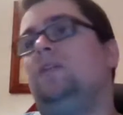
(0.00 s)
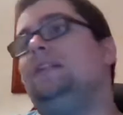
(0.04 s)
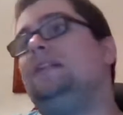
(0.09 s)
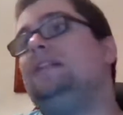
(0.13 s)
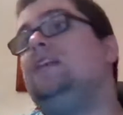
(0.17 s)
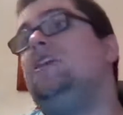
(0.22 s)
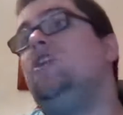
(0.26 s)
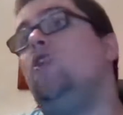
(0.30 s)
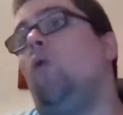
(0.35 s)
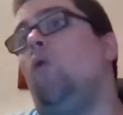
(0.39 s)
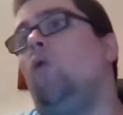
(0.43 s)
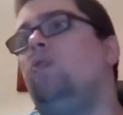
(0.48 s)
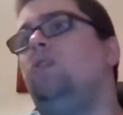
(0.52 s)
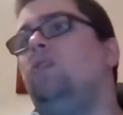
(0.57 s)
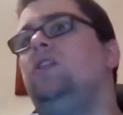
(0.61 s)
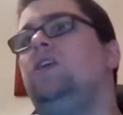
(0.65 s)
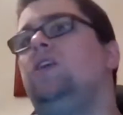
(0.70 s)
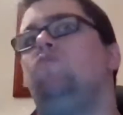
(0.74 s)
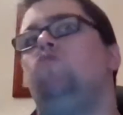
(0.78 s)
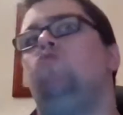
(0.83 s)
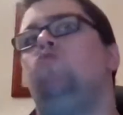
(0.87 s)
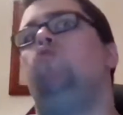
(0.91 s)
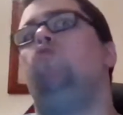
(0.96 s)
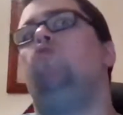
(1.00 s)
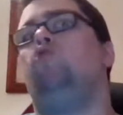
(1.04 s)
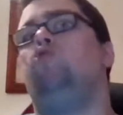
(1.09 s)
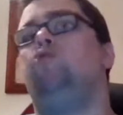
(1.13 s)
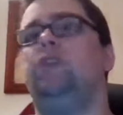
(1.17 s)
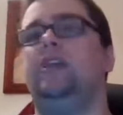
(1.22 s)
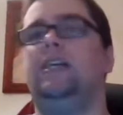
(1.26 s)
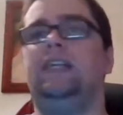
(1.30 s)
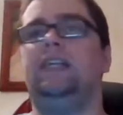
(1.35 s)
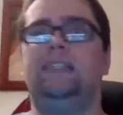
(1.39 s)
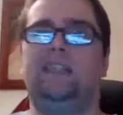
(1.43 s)
the only
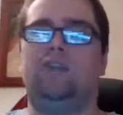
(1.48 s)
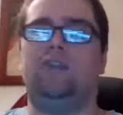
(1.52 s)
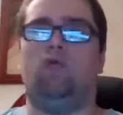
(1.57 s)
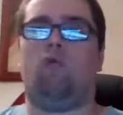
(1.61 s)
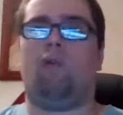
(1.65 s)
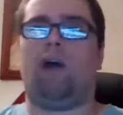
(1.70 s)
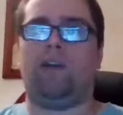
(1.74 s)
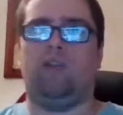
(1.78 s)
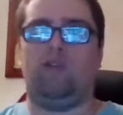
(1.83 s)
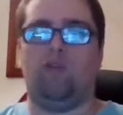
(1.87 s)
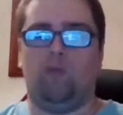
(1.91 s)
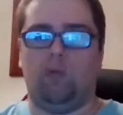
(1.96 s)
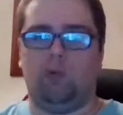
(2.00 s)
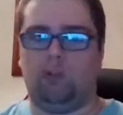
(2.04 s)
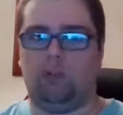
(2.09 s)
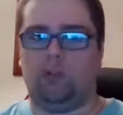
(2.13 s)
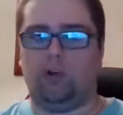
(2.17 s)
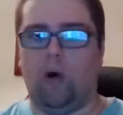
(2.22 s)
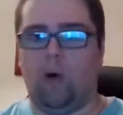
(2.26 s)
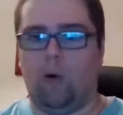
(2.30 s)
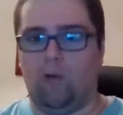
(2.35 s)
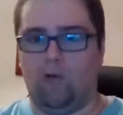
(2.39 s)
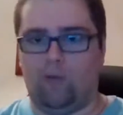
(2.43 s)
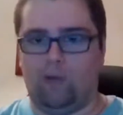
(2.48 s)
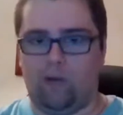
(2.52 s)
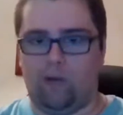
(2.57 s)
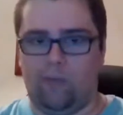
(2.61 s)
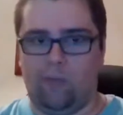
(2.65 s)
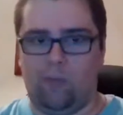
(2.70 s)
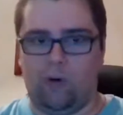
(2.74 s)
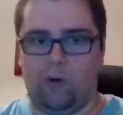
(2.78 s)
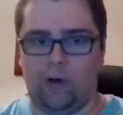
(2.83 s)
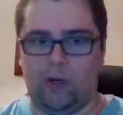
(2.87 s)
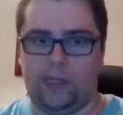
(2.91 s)
reason why you would go
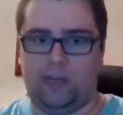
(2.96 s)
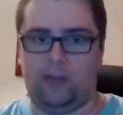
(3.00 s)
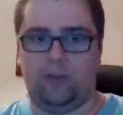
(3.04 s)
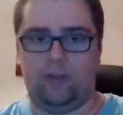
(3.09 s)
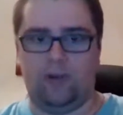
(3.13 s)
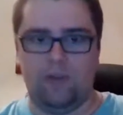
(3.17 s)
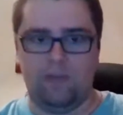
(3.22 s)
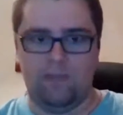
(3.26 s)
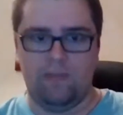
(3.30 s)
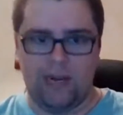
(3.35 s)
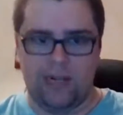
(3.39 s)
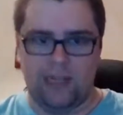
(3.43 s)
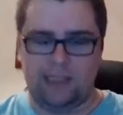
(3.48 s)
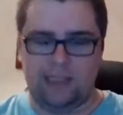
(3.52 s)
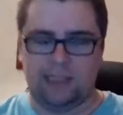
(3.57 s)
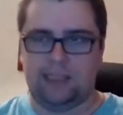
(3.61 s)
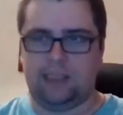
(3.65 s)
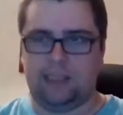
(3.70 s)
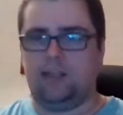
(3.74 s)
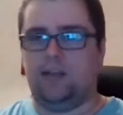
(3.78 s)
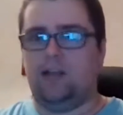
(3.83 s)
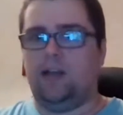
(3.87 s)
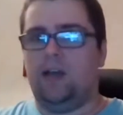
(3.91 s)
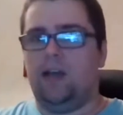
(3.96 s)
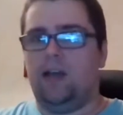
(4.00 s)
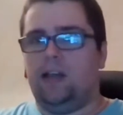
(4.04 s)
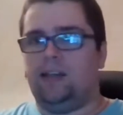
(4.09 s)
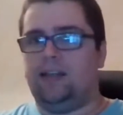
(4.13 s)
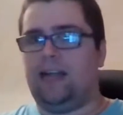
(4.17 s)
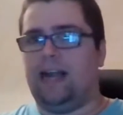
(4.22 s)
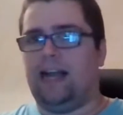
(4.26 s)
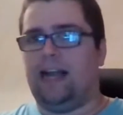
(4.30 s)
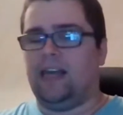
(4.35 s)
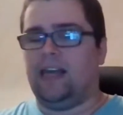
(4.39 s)
for more than three minutes
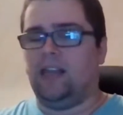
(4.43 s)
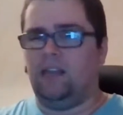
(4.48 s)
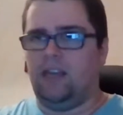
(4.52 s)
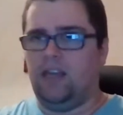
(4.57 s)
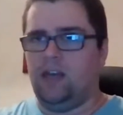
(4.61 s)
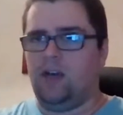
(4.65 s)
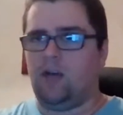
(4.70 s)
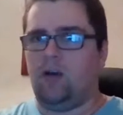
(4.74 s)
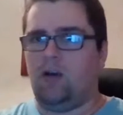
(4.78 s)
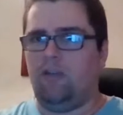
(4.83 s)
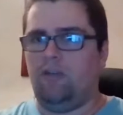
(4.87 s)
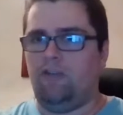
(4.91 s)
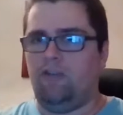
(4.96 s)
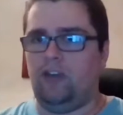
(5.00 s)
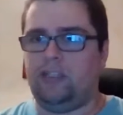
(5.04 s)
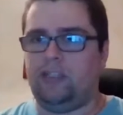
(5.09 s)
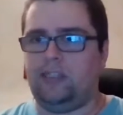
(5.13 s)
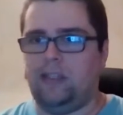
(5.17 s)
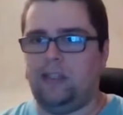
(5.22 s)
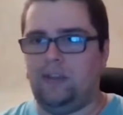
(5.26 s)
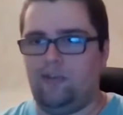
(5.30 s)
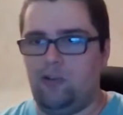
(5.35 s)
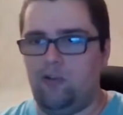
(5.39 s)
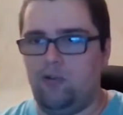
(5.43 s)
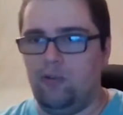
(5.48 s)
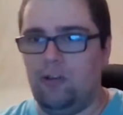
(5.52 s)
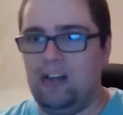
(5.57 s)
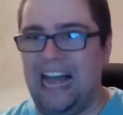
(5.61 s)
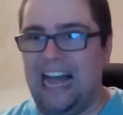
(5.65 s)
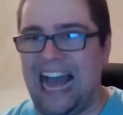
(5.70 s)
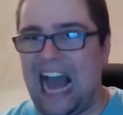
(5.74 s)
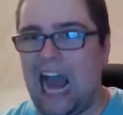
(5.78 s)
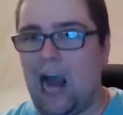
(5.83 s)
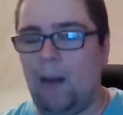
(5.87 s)
that I can think of is if
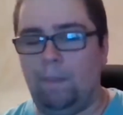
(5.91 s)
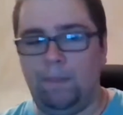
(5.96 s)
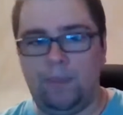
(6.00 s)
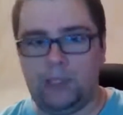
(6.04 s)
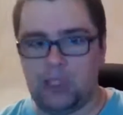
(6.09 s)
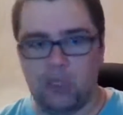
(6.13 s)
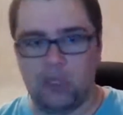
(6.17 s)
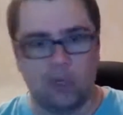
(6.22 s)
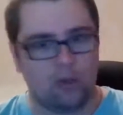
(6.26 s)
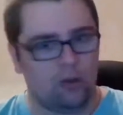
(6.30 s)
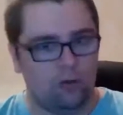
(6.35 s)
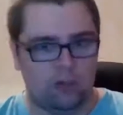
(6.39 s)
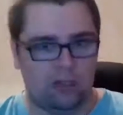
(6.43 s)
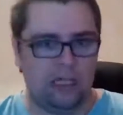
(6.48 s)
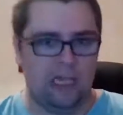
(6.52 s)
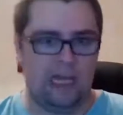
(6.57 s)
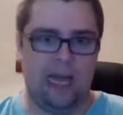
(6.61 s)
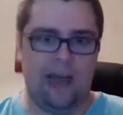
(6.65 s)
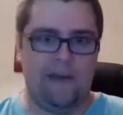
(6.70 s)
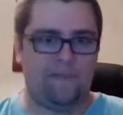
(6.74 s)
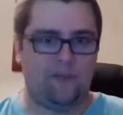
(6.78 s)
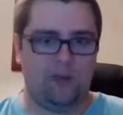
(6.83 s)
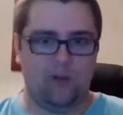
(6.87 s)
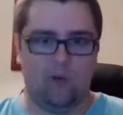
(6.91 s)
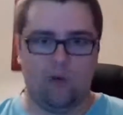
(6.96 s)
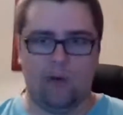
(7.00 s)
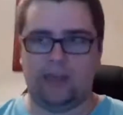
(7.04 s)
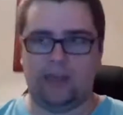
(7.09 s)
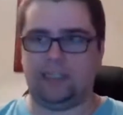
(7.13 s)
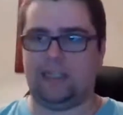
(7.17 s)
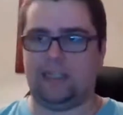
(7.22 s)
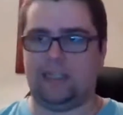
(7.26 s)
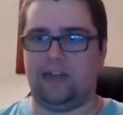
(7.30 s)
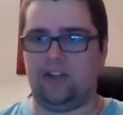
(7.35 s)
you absolutely have no
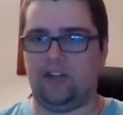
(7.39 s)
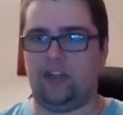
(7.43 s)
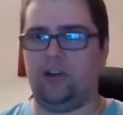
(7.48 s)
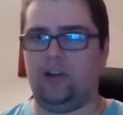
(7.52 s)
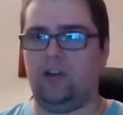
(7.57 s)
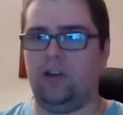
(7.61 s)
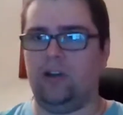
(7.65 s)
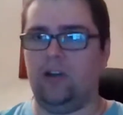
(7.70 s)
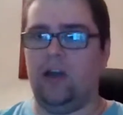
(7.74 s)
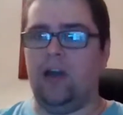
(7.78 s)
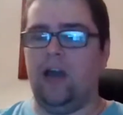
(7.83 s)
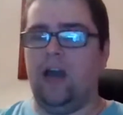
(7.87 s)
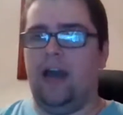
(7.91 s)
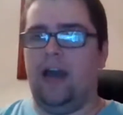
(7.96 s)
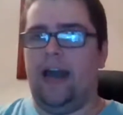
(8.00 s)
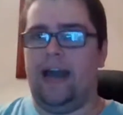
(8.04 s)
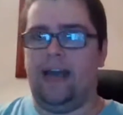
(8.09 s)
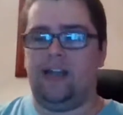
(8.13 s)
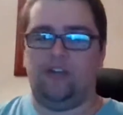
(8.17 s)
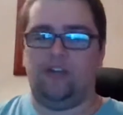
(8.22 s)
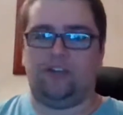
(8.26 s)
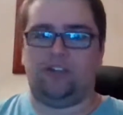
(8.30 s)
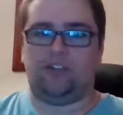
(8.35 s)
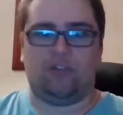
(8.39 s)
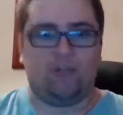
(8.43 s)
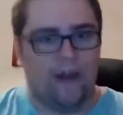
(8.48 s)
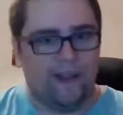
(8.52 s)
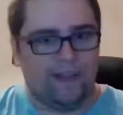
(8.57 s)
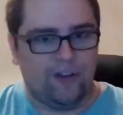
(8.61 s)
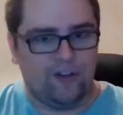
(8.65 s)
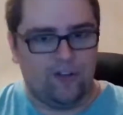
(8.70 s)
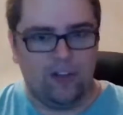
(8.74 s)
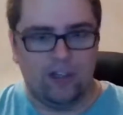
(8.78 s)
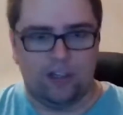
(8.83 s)
extension and your
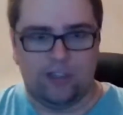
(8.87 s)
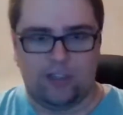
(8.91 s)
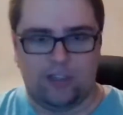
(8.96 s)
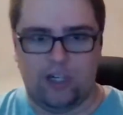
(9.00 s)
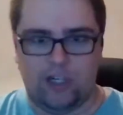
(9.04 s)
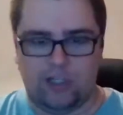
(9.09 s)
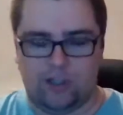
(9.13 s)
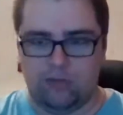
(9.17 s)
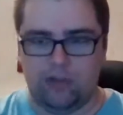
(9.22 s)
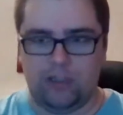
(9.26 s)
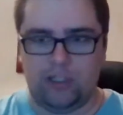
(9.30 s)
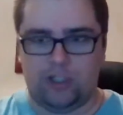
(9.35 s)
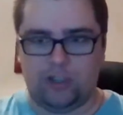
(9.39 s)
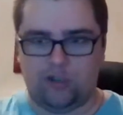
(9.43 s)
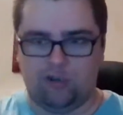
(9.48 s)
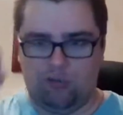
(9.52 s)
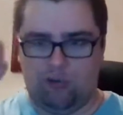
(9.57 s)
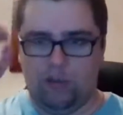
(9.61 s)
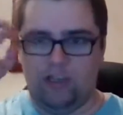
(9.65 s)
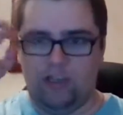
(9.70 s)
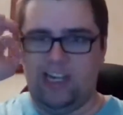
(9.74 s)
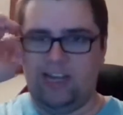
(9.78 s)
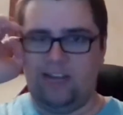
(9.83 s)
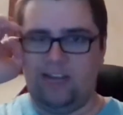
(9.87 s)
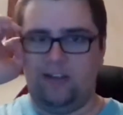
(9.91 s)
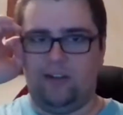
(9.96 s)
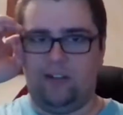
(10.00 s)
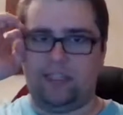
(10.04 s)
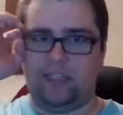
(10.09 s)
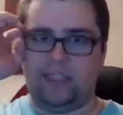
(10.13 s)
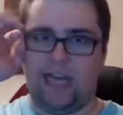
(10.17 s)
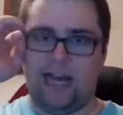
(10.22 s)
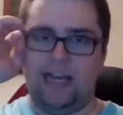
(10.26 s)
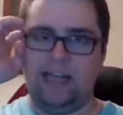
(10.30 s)
strategy is just to destroy the
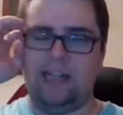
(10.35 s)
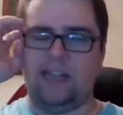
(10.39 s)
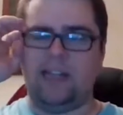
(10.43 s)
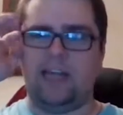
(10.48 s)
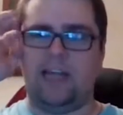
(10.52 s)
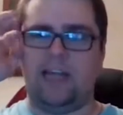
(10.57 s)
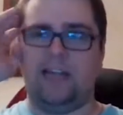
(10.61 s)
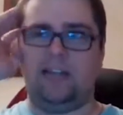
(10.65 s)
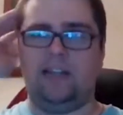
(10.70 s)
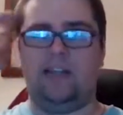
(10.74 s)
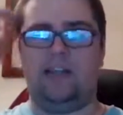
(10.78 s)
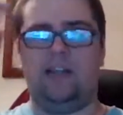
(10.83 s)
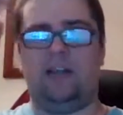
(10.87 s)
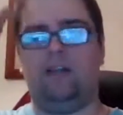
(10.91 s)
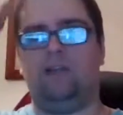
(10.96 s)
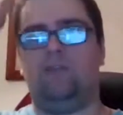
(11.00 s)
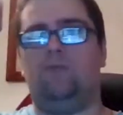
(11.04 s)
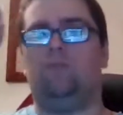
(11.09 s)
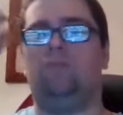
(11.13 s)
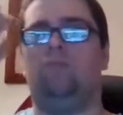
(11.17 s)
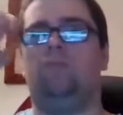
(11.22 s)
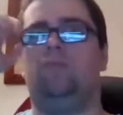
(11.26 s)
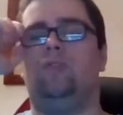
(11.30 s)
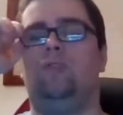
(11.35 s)
other side and uh,